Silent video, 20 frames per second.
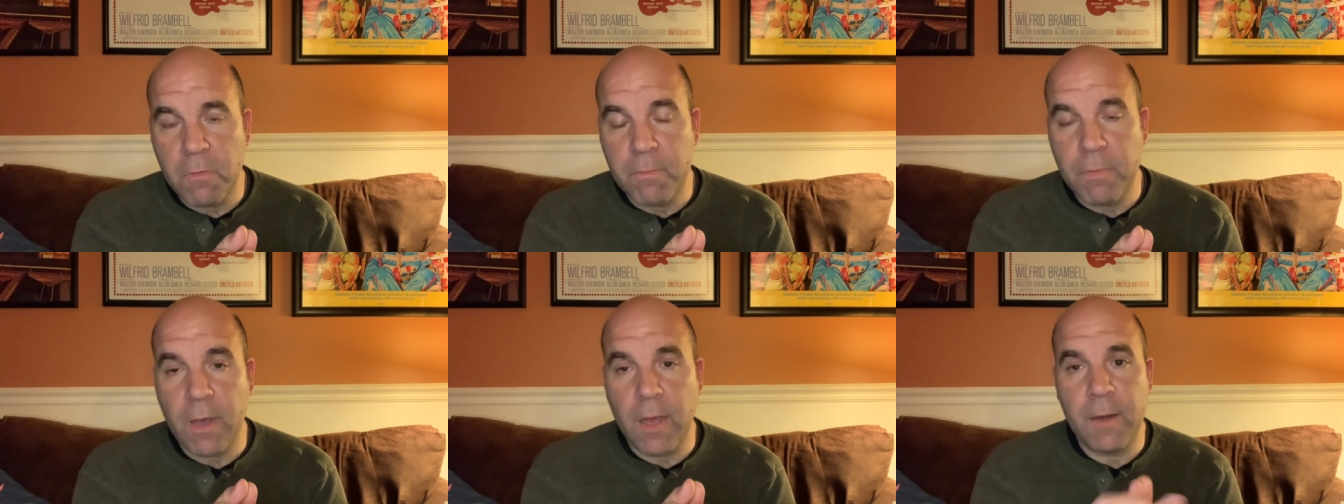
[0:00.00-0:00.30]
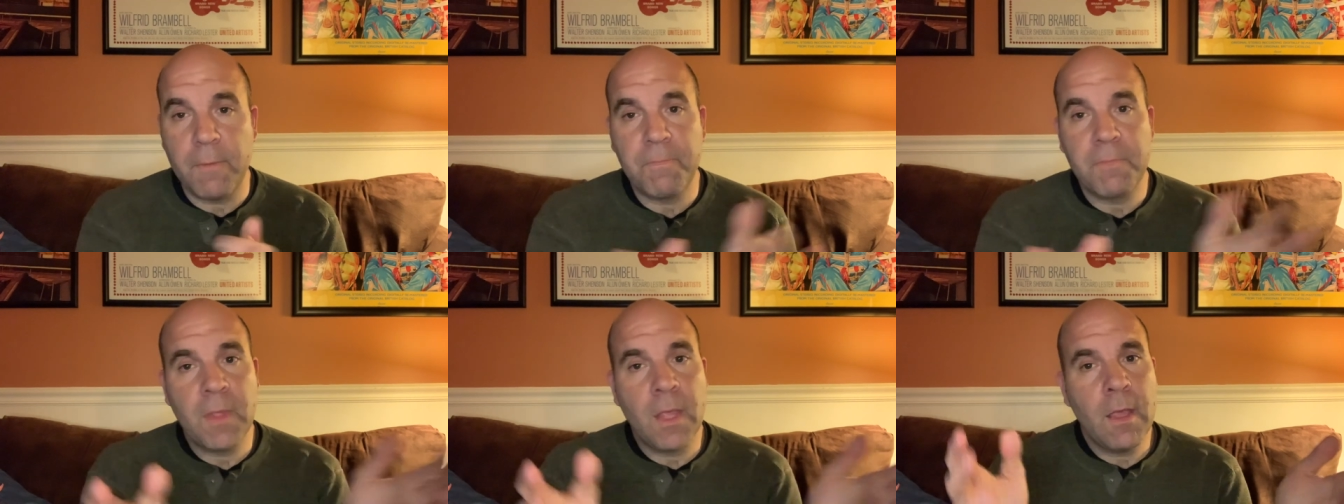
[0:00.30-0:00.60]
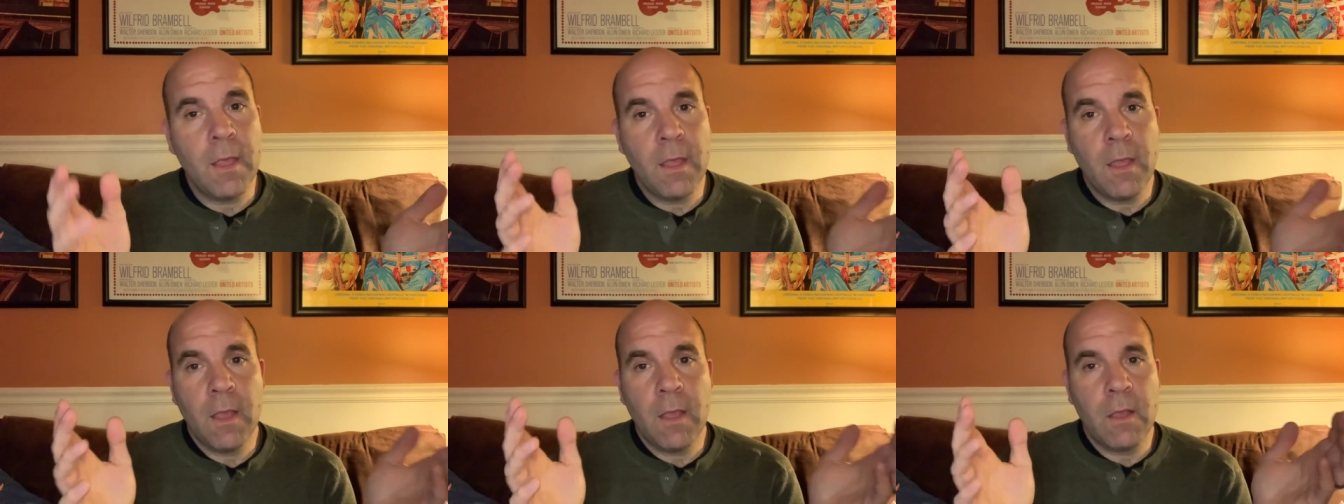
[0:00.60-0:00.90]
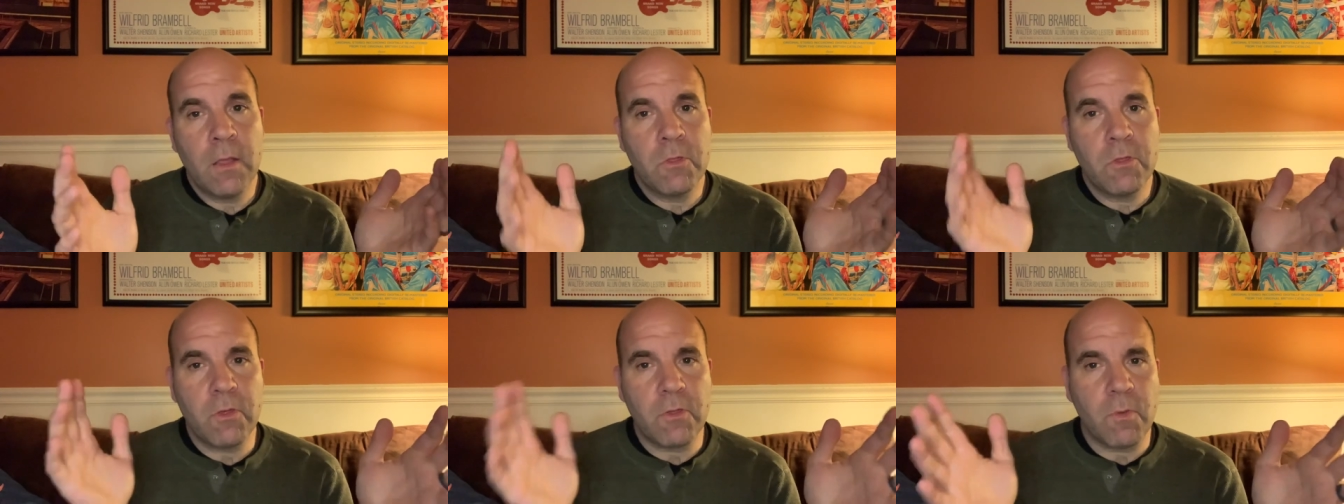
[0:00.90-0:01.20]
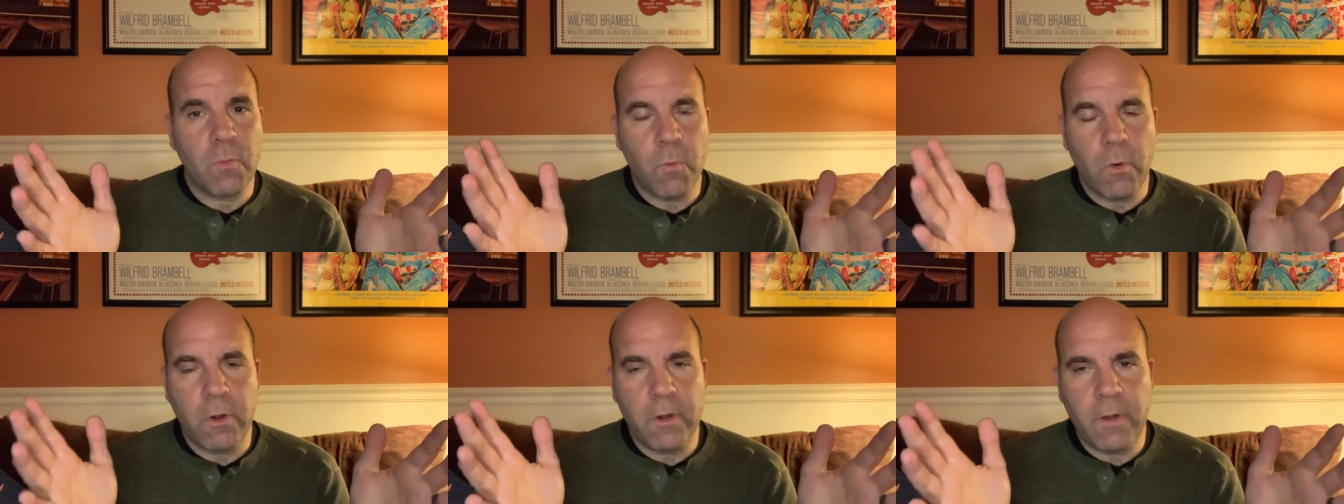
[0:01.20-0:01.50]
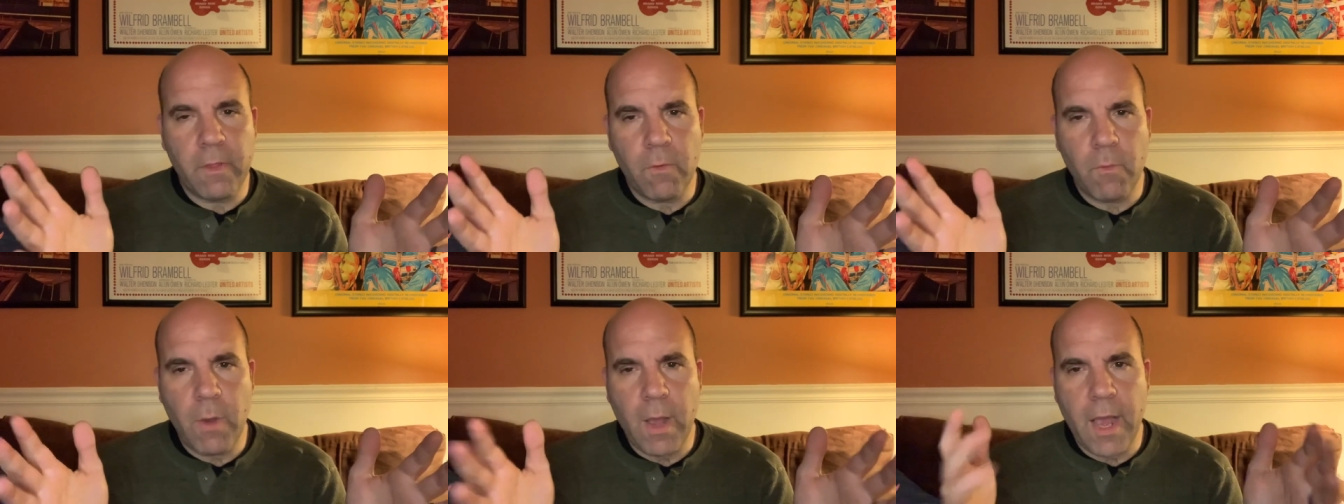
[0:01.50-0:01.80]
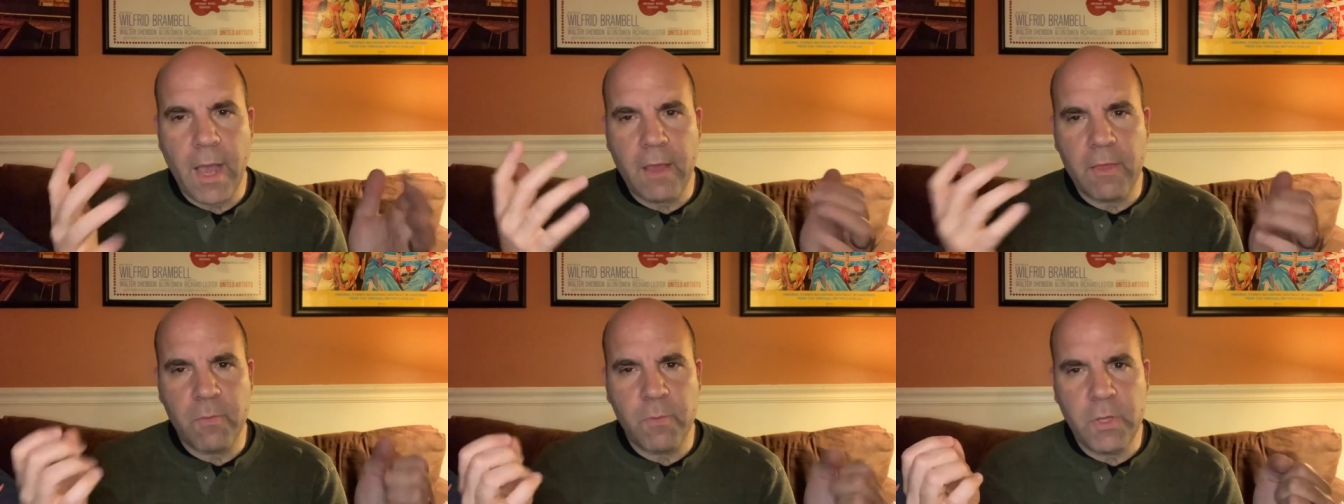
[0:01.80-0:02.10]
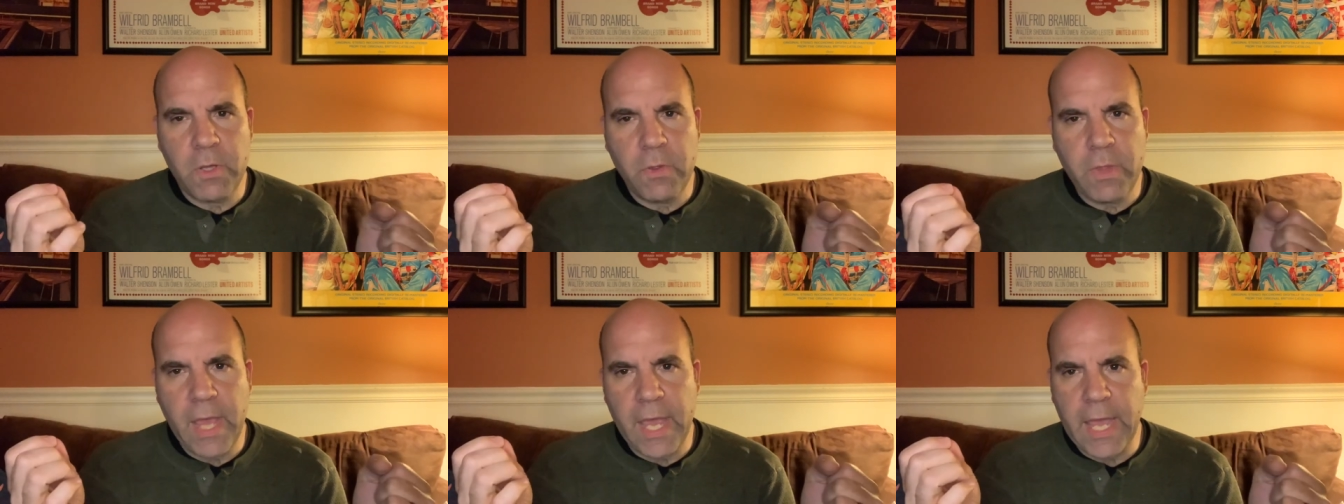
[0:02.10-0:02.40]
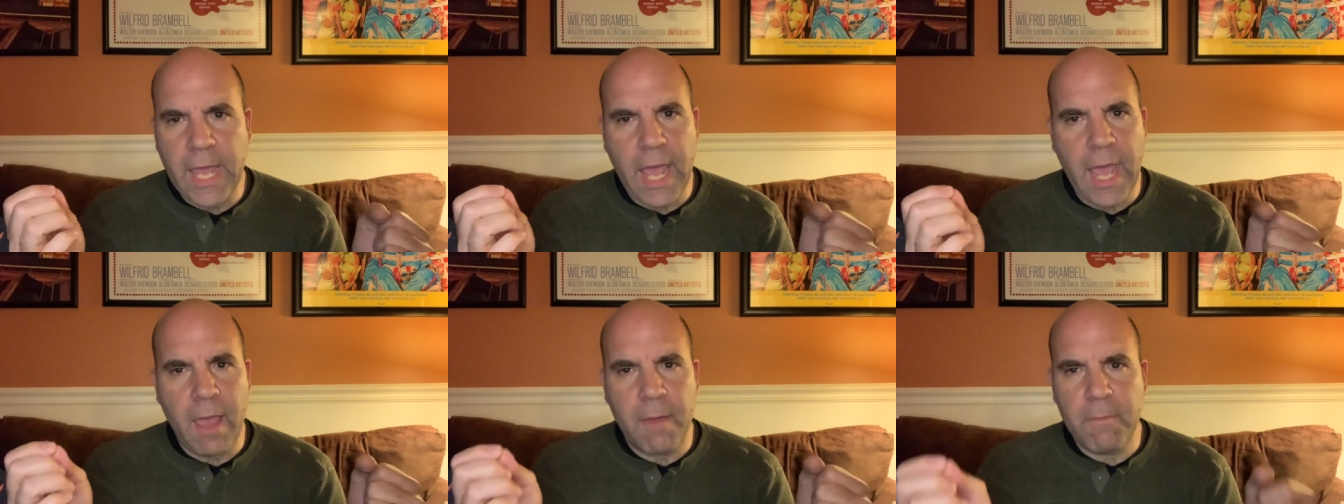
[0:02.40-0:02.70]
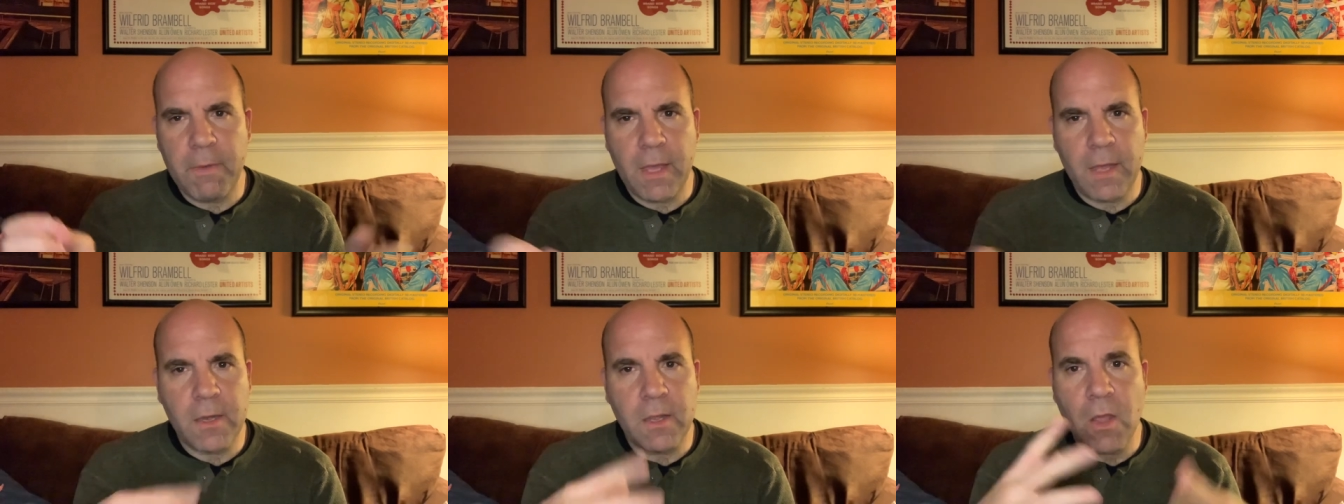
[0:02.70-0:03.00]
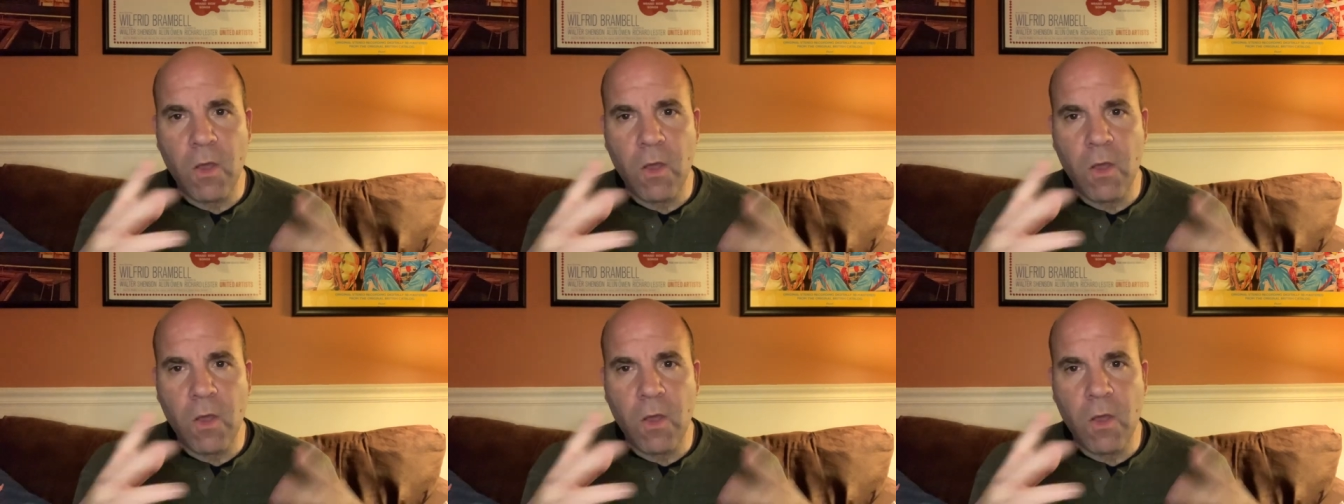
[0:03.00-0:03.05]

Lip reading: But just a word of the wise, when you take Ambien,